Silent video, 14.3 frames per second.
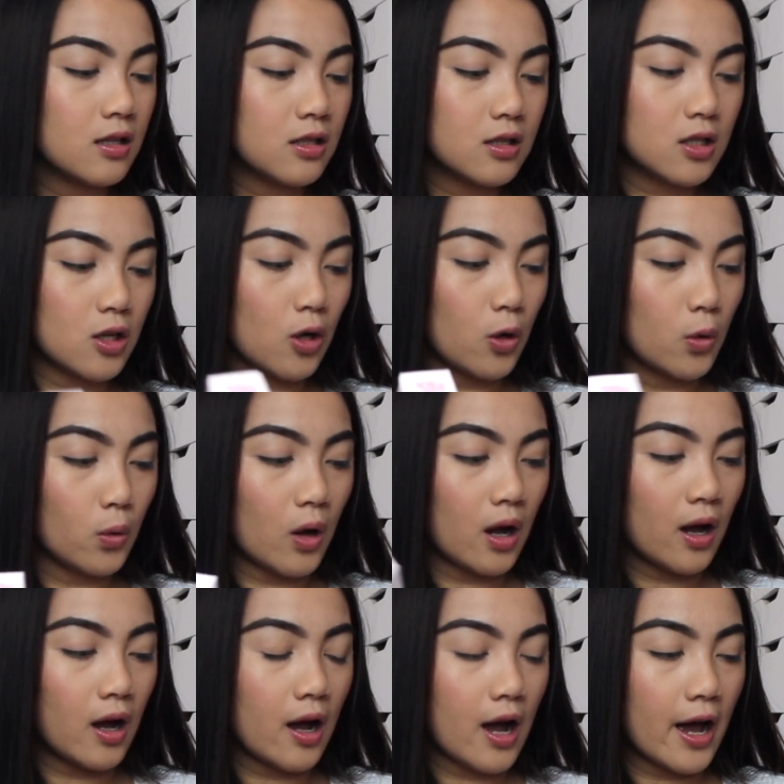So
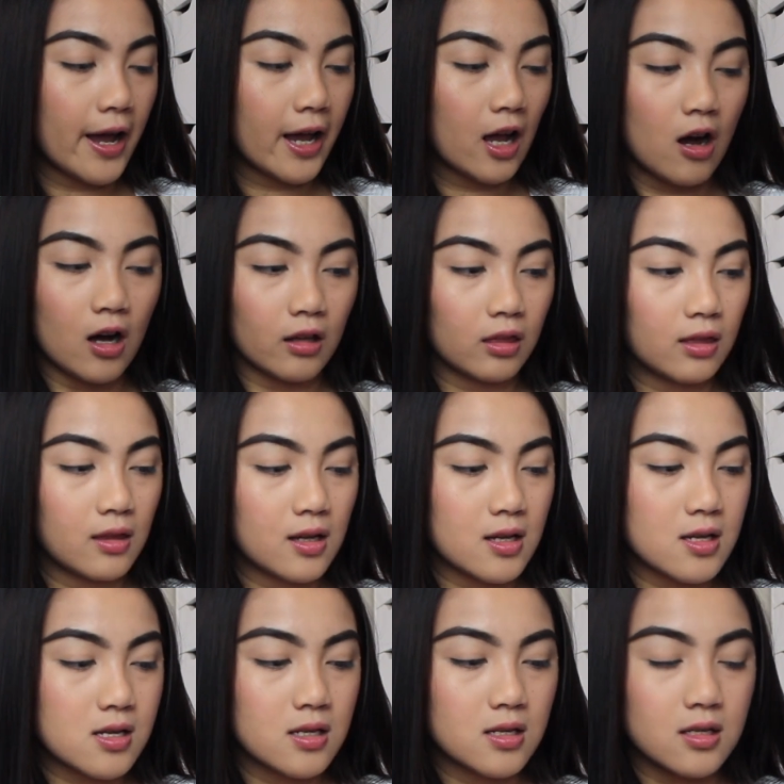I got
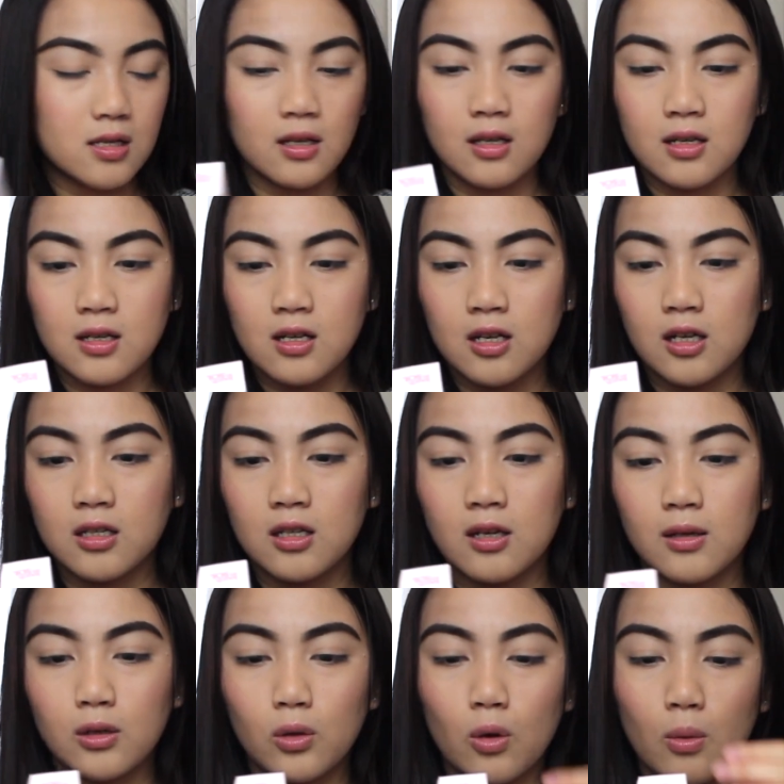this
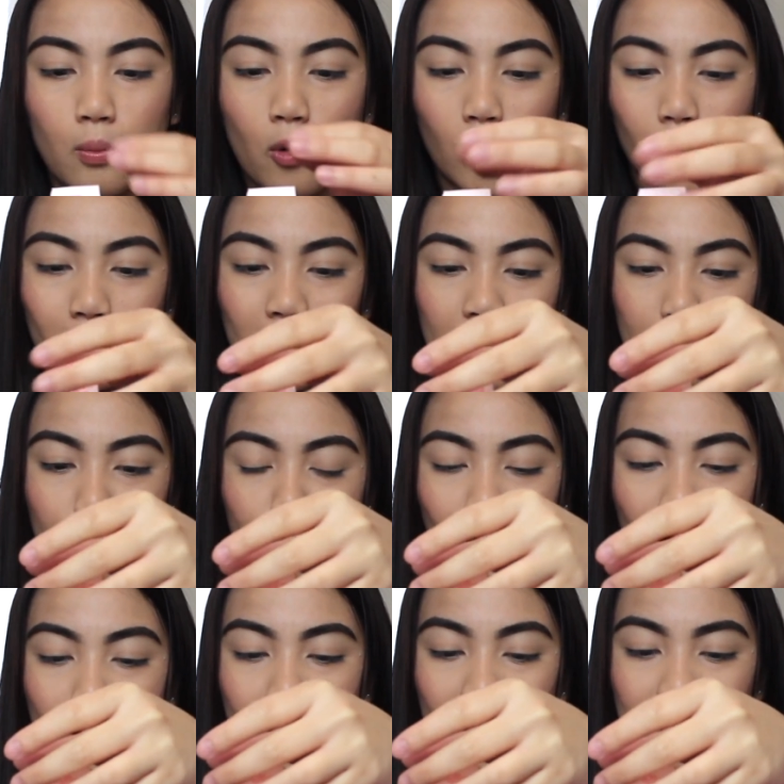No Problem
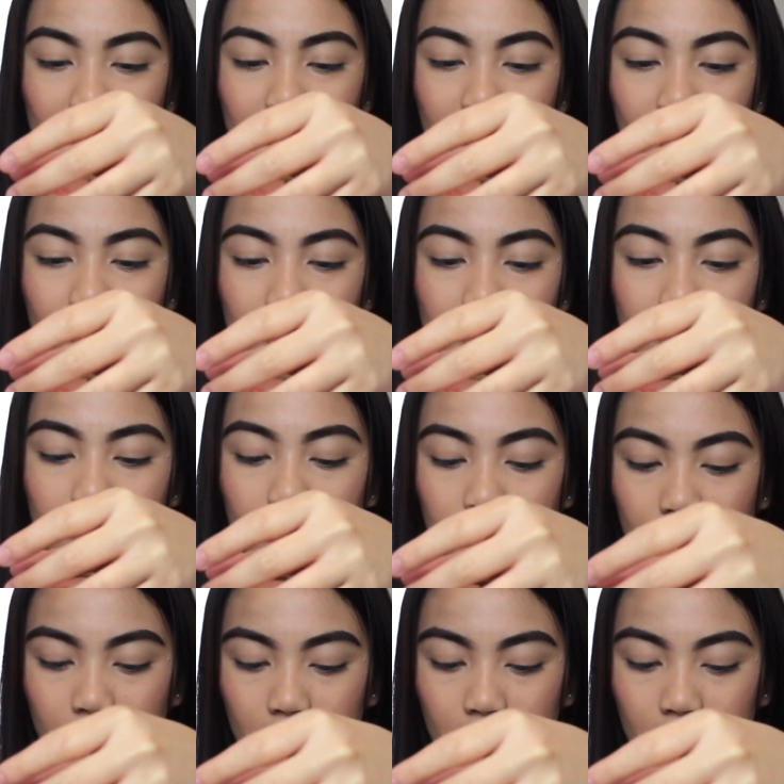Prime Essence